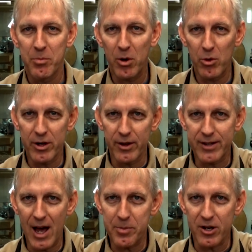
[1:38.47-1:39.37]
Put one in the
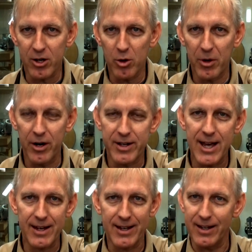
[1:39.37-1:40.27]
top of your go bar
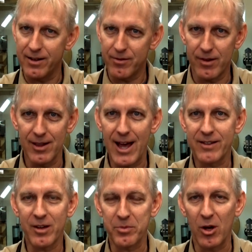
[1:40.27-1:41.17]
deck and it
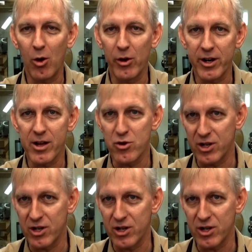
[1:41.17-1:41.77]
lights up the whole area.